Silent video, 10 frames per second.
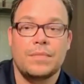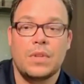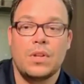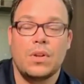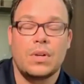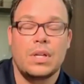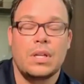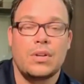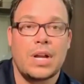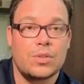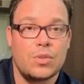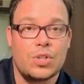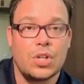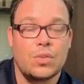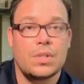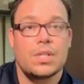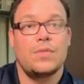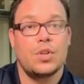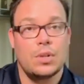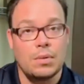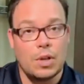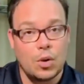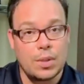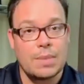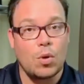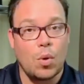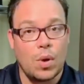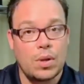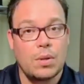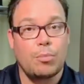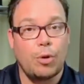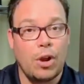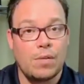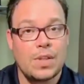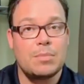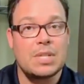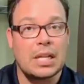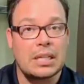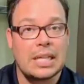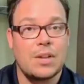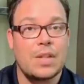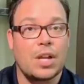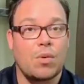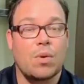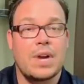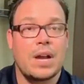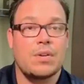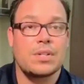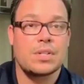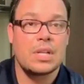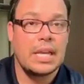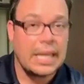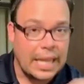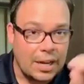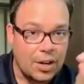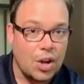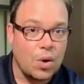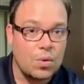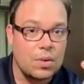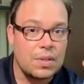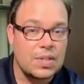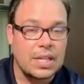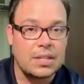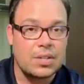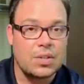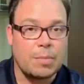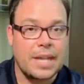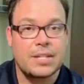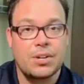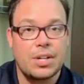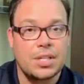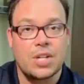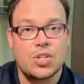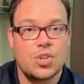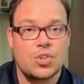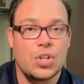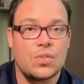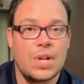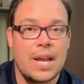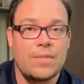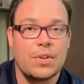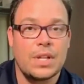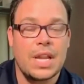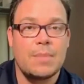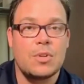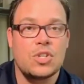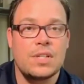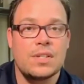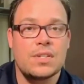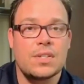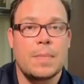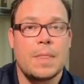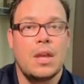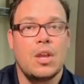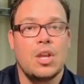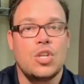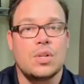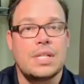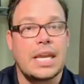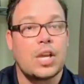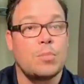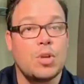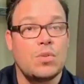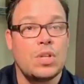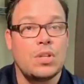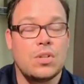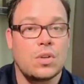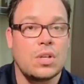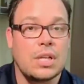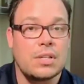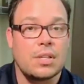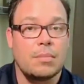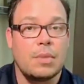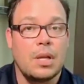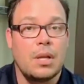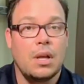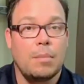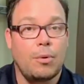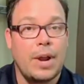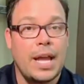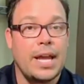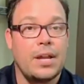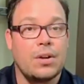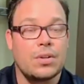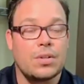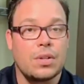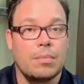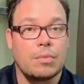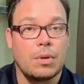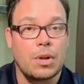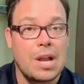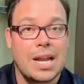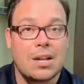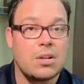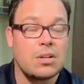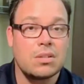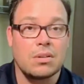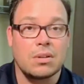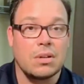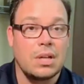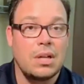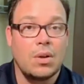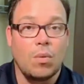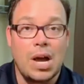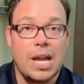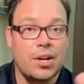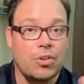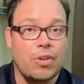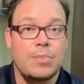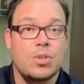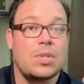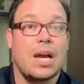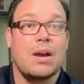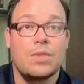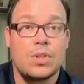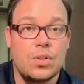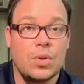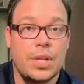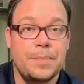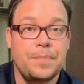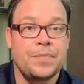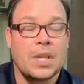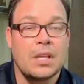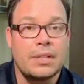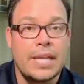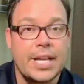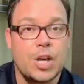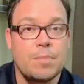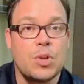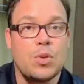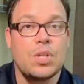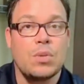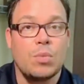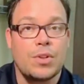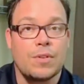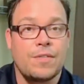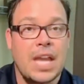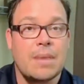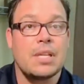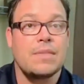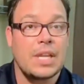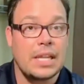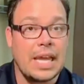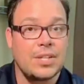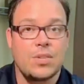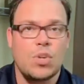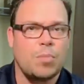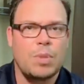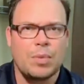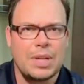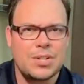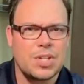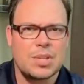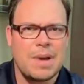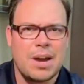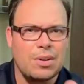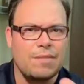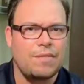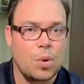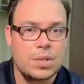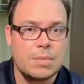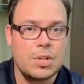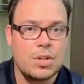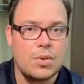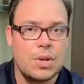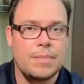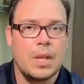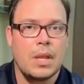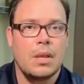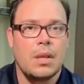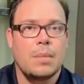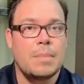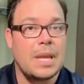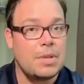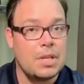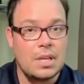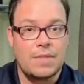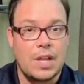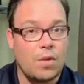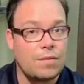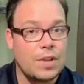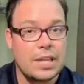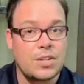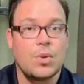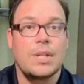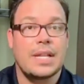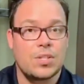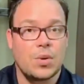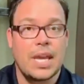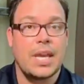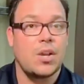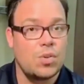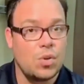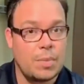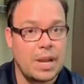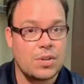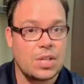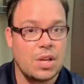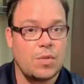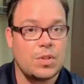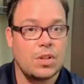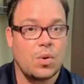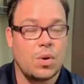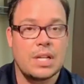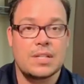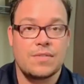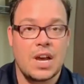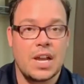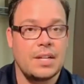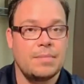you know, in your house, their children and stuff, you can anoint them with oil, pray over them, declare that coronavirus and no sickness or bacteria touches your children ever in the name of Jesus. You can take communion, you can get some bread or some crackers or wine or grape juice, however you do it. Take communion with your family if they'd like to. Don't be religious about it and force them to do it. Maybe if they don't feel like doing it, that's okay. Go do it by yourself with the Lord, that's fine.